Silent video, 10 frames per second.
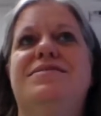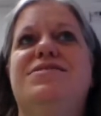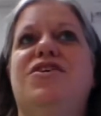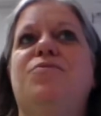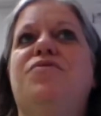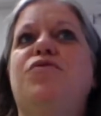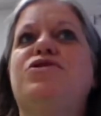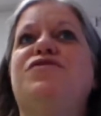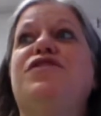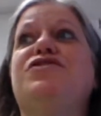So before
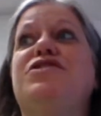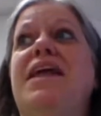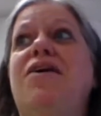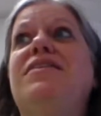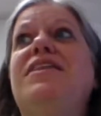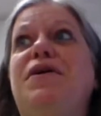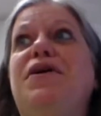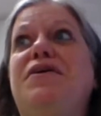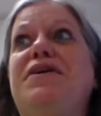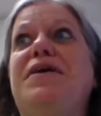she figures it out, let me
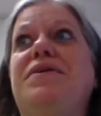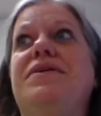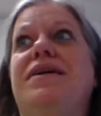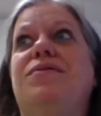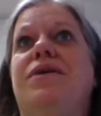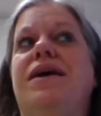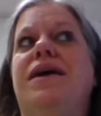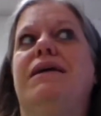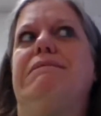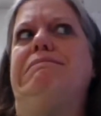hurry up and get what I
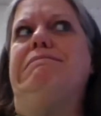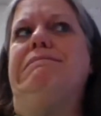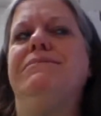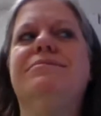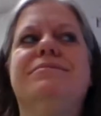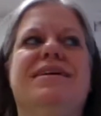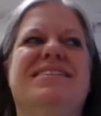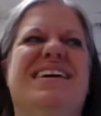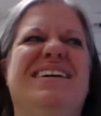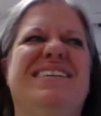can.
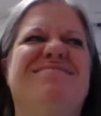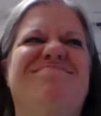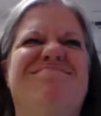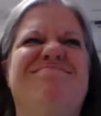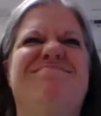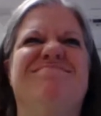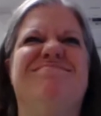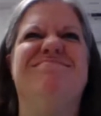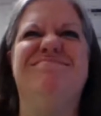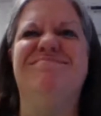That's kind of. Hmm.